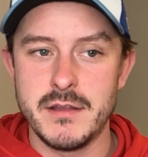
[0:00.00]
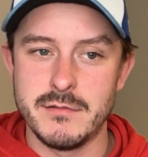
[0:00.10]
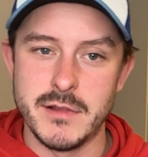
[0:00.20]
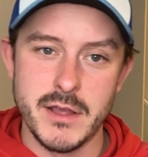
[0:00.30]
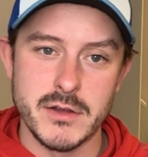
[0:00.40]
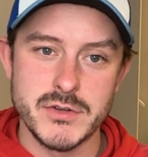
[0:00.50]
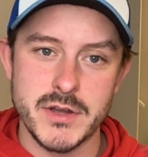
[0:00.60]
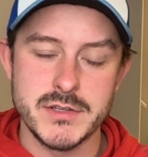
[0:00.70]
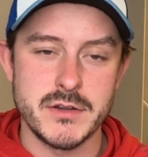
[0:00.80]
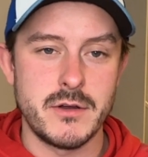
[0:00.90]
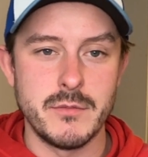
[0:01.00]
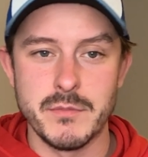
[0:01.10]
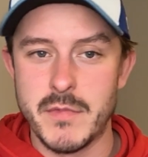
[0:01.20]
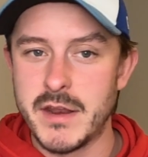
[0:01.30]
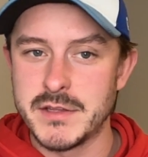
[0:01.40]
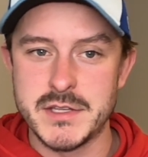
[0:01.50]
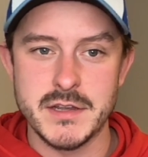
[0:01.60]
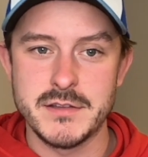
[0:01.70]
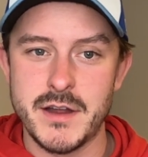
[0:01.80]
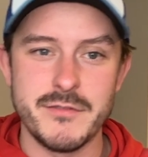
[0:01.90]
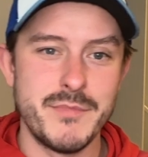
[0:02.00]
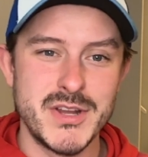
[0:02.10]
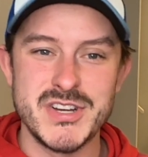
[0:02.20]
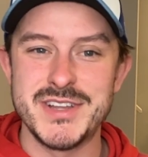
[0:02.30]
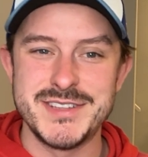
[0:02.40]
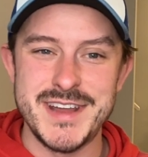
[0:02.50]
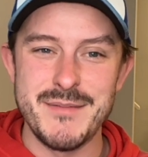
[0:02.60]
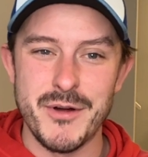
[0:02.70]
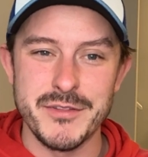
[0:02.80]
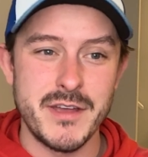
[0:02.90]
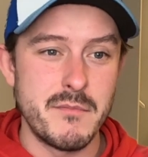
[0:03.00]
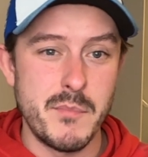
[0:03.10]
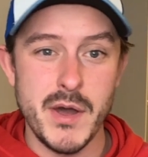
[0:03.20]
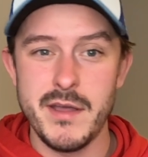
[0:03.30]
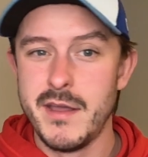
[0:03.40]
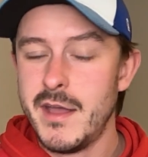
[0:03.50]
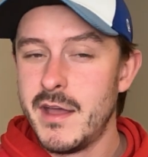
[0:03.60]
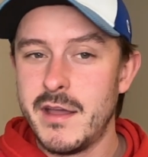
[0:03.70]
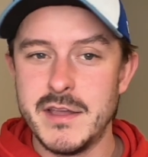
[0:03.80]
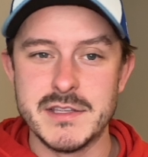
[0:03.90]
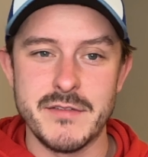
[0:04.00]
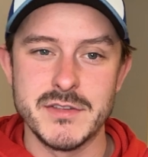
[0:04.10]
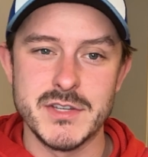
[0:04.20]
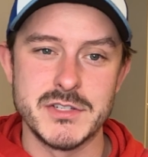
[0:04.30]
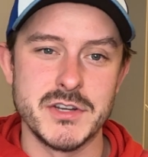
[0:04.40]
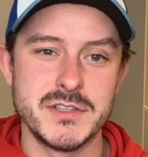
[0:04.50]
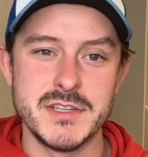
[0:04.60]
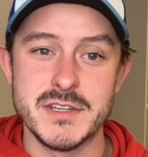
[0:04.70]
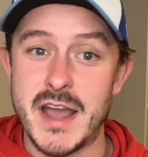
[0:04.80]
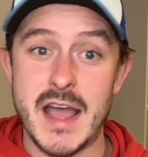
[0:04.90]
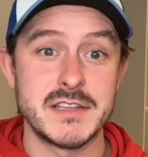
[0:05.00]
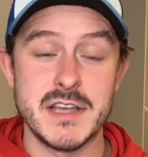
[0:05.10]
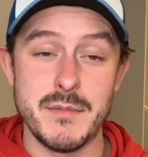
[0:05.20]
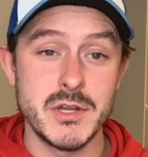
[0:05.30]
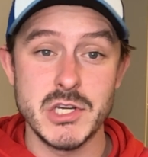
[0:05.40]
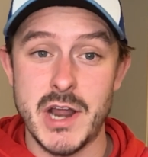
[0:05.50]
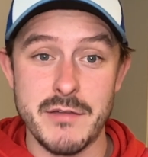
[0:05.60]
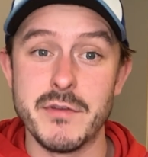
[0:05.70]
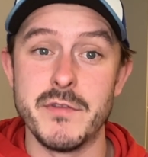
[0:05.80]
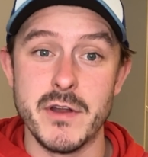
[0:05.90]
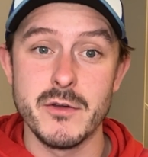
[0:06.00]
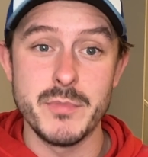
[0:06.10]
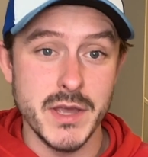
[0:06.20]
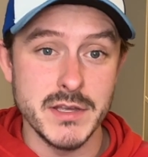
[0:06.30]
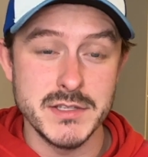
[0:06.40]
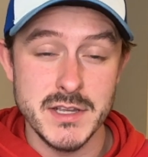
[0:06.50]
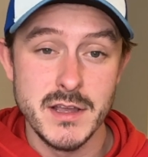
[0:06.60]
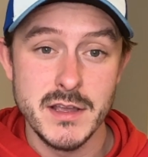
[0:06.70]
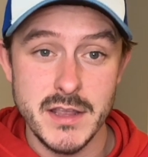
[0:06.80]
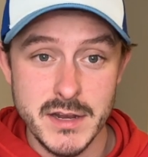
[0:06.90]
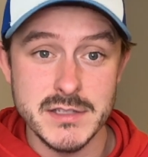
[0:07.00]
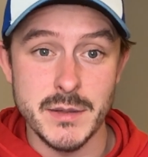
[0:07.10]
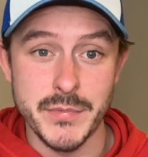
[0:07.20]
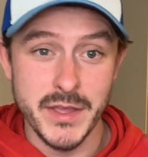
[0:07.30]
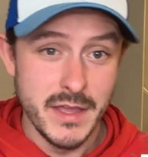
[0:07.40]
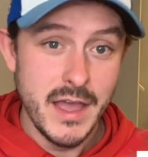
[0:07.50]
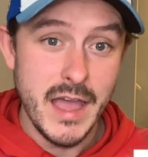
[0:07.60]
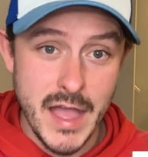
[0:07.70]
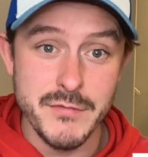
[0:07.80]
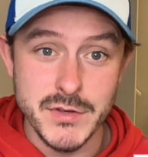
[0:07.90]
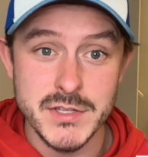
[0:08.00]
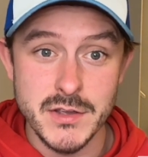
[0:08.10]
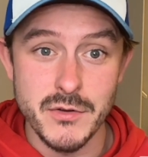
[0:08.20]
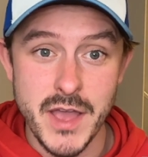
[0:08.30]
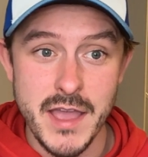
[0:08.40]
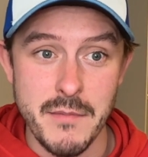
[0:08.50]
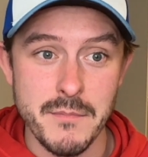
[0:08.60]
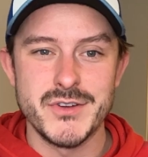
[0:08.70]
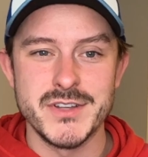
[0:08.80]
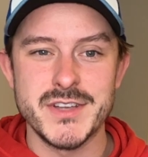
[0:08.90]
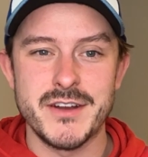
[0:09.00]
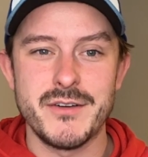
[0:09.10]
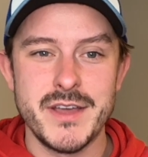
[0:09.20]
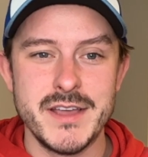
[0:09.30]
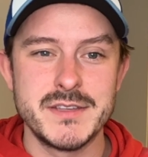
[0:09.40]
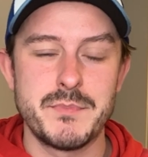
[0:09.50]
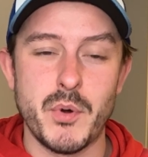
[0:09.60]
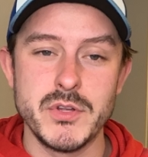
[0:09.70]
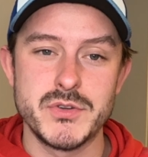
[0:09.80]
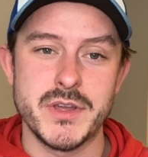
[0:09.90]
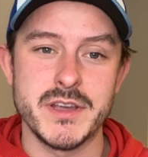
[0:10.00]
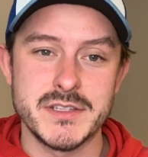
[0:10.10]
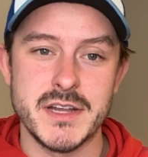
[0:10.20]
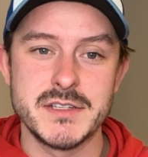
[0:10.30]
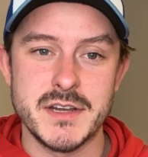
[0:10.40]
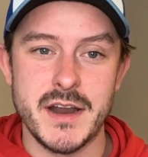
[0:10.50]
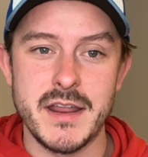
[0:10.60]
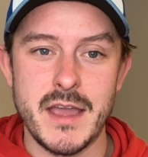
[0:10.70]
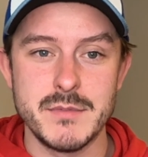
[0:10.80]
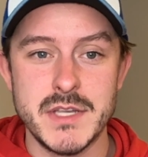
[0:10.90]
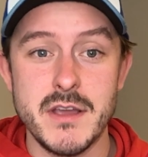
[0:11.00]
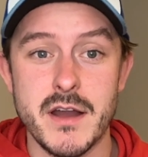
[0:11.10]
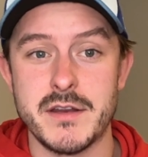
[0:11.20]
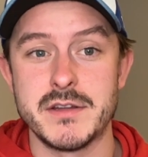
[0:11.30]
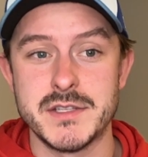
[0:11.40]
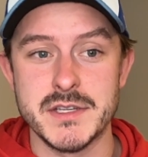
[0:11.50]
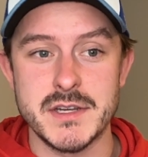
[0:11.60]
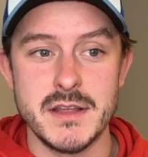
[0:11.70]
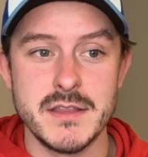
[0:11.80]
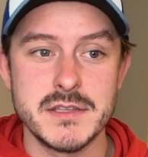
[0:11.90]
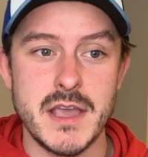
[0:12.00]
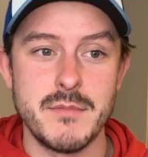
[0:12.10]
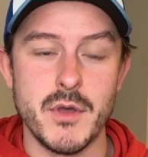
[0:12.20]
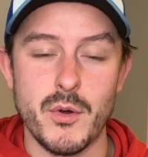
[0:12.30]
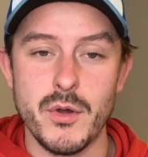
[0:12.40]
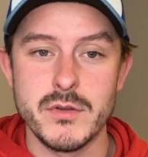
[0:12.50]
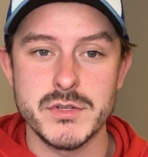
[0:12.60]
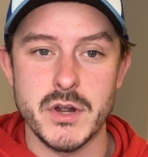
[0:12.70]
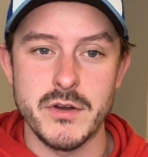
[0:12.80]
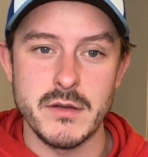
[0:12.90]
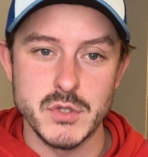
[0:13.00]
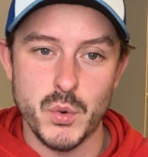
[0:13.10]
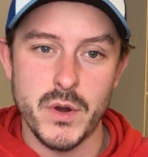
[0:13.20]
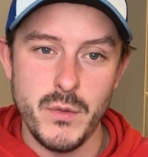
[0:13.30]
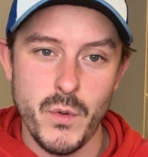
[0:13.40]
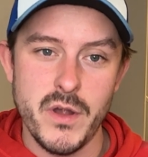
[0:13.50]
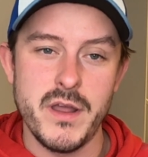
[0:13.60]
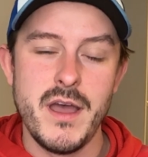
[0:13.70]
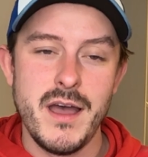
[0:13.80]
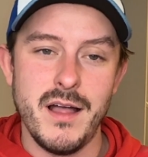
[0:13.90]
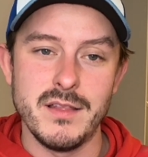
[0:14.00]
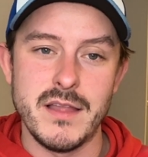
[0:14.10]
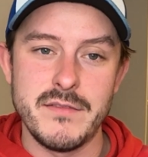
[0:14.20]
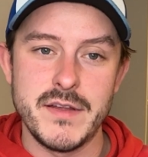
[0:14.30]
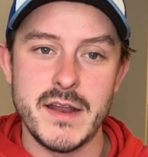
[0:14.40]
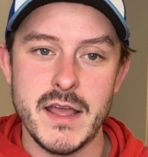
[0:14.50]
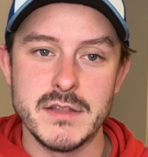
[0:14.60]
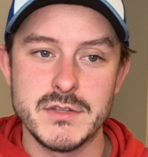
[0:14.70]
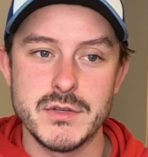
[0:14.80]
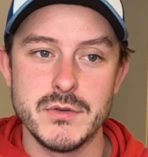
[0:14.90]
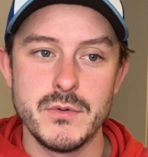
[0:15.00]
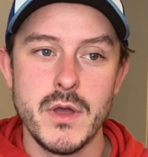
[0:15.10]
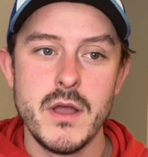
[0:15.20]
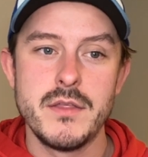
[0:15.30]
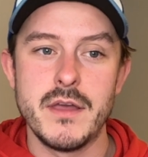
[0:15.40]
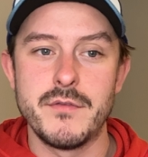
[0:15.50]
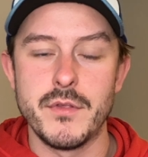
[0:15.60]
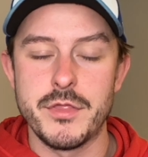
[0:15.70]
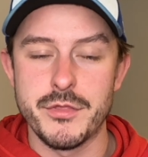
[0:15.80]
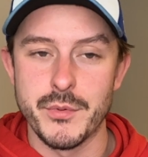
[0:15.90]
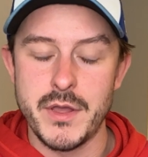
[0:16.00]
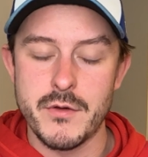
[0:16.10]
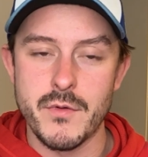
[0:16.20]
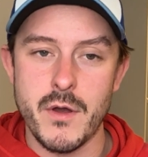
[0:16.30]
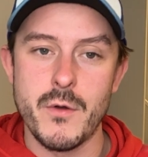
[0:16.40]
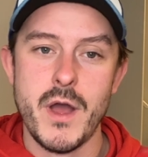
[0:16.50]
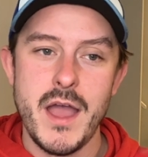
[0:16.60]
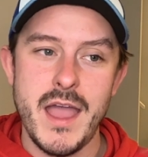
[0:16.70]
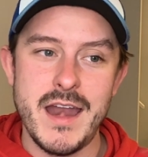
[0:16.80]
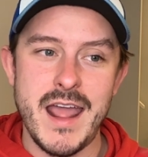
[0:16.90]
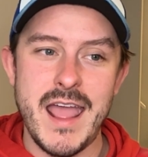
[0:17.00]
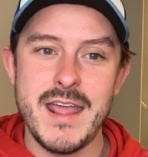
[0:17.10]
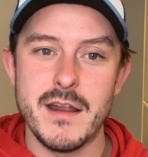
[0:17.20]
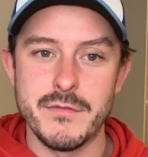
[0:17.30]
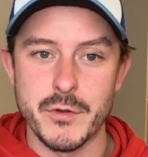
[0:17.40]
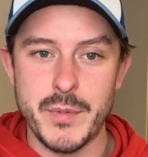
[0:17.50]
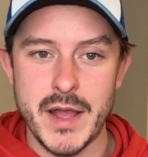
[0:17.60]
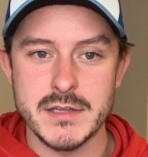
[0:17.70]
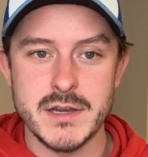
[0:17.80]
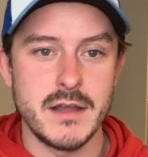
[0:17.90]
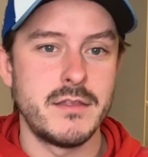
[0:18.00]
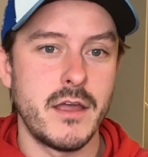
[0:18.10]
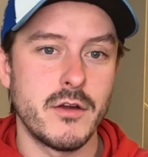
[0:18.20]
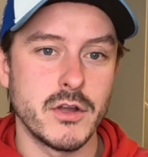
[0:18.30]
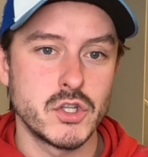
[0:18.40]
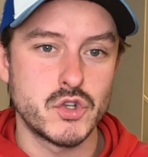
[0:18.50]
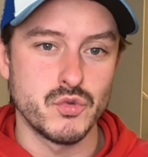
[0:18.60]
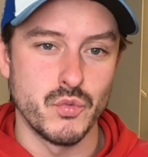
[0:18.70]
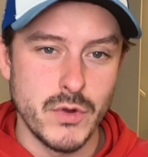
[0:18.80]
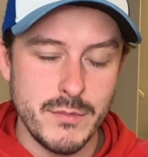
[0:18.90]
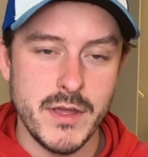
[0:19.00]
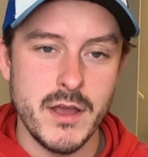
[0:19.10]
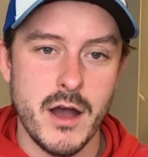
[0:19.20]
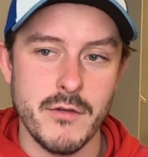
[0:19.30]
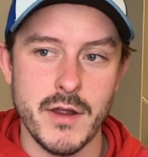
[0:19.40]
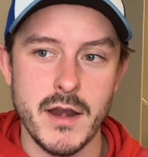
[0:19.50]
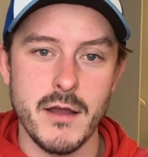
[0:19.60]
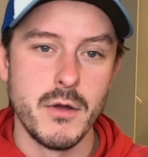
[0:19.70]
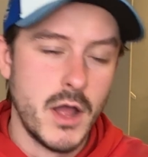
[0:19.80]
Leon Draisaitl, I'm getting sick and tired of mentioning his name all the time, but he's having such a good season, it has to get mentioned every video because he does something every single game. Draisaitl, his point streak extends to 9 games. He got an assist in this game. The Oilers are now 21-11-2. They have won 3 in a row and 8 of their past 9. They are extremely hot right now.